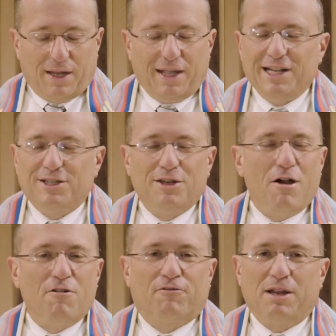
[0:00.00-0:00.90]
And he's
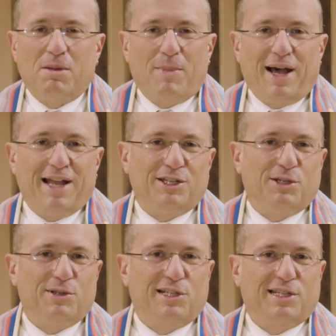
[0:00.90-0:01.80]
no frame of mind
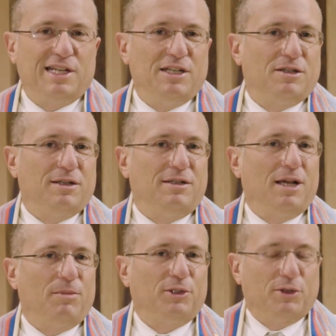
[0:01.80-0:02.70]
to accede to
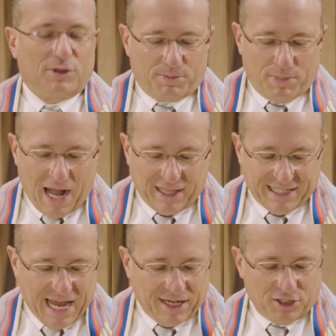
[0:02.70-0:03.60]
Dumbledore's
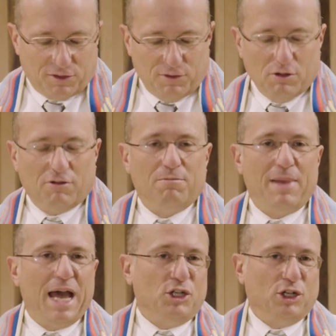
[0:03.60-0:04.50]
Pollyannish view of
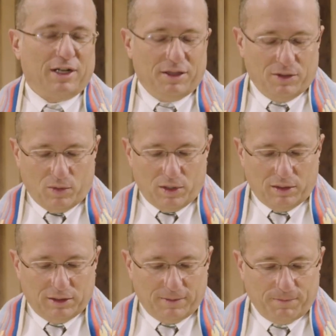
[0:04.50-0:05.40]
magic in the
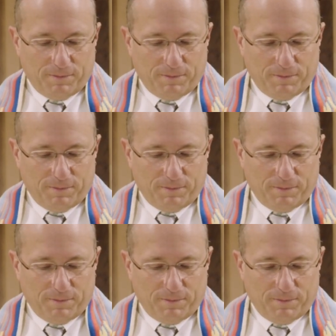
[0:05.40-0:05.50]
world.